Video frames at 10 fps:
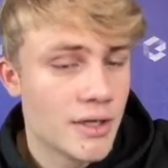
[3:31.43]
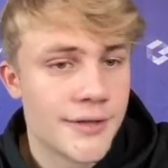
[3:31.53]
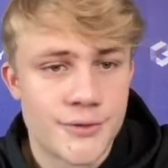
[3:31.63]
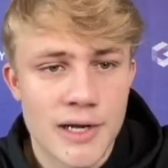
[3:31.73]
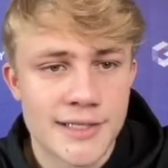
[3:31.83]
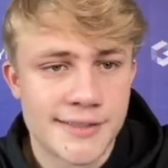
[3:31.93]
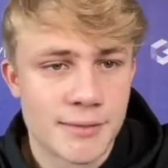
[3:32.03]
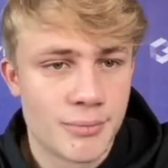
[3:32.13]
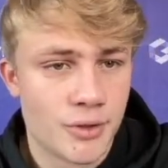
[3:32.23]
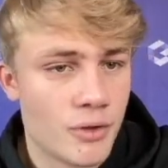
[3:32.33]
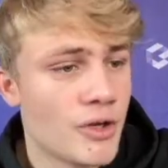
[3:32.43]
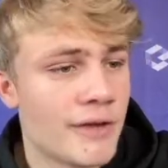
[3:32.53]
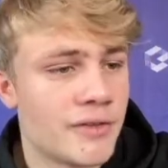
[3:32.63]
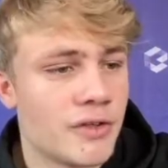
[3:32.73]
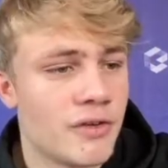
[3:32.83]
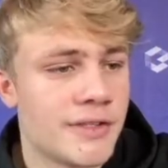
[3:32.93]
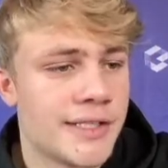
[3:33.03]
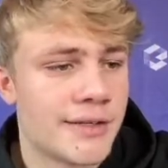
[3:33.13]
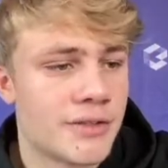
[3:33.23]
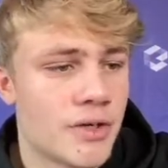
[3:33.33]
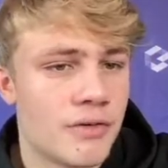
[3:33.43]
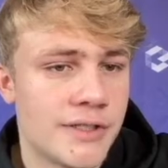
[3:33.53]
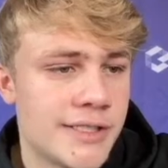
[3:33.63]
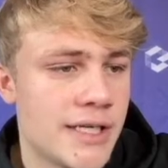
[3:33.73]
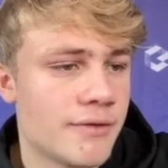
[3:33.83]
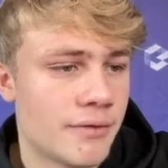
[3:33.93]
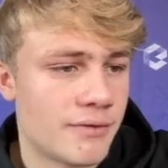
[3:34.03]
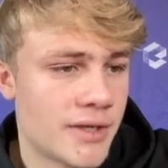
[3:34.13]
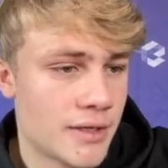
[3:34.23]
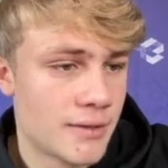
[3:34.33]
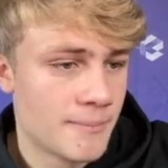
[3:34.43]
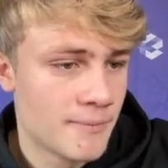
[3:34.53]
It's really simple. All you have to do is hit receive over here.